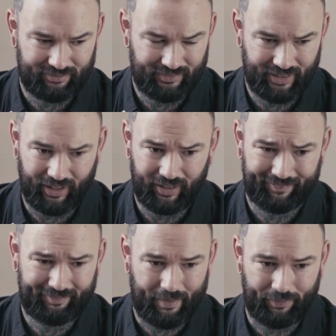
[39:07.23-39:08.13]

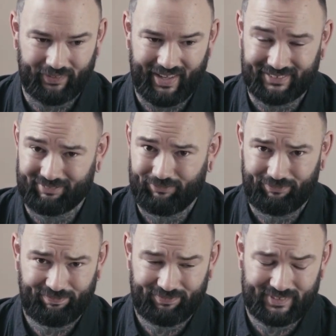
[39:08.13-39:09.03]
a couple thousand
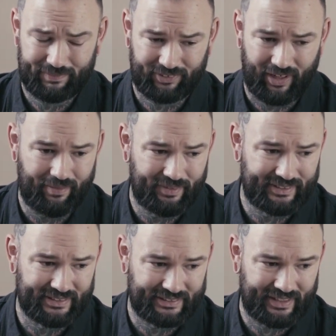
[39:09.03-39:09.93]

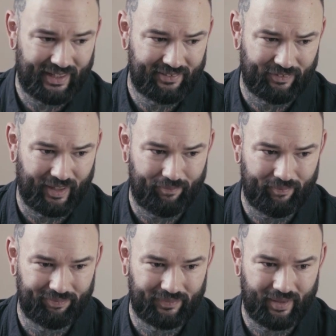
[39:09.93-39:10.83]
subscribers and stuff,
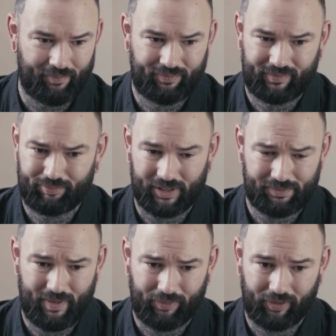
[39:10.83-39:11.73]
a bunch
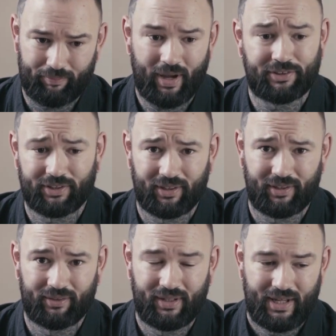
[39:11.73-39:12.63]
of people on
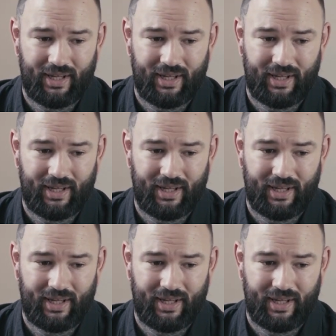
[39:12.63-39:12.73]
Patreon.